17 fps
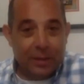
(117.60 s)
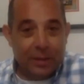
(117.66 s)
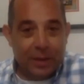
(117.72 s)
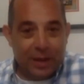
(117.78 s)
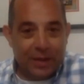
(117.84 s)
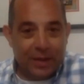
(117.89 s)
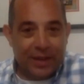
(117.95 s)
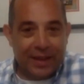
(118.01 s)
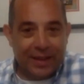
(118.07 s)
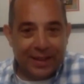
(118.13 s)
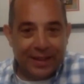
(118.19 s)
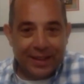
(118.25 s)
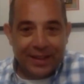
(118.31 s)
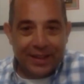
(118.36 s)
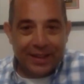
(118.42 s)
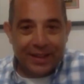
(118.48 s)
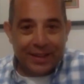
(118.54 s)
about that,
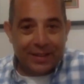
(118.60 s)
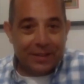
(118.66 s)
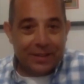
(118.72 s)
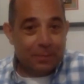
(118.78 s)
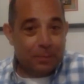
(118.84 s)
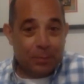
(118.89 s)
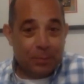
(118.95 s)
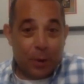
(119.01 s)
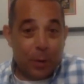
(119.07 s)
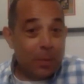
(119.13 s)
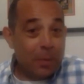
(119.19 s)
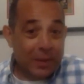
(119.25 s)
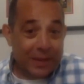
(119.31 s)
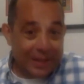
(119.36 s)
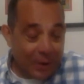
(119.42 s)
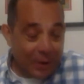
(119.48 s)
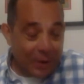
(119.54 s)

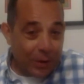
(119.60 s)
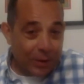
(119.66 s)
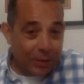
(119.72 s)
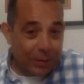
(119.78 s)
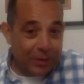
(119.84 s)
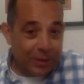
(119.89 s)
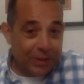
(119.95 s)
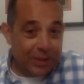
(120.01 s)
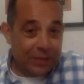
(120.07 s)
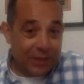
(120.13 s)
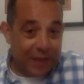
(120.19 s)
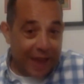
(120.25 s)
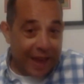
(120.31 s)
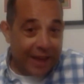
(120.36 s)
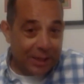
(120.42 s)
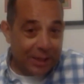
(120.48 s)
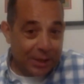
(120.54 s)
probably not, because if
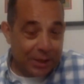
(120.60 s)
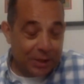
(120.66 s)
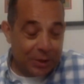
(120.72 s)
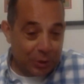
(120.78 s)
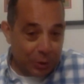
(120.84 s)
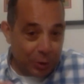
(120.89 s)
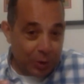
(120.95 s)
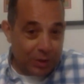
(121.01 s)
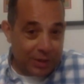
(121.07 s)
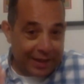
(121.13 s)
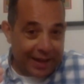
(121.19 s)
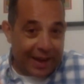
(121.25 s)
you're anxious, you're usually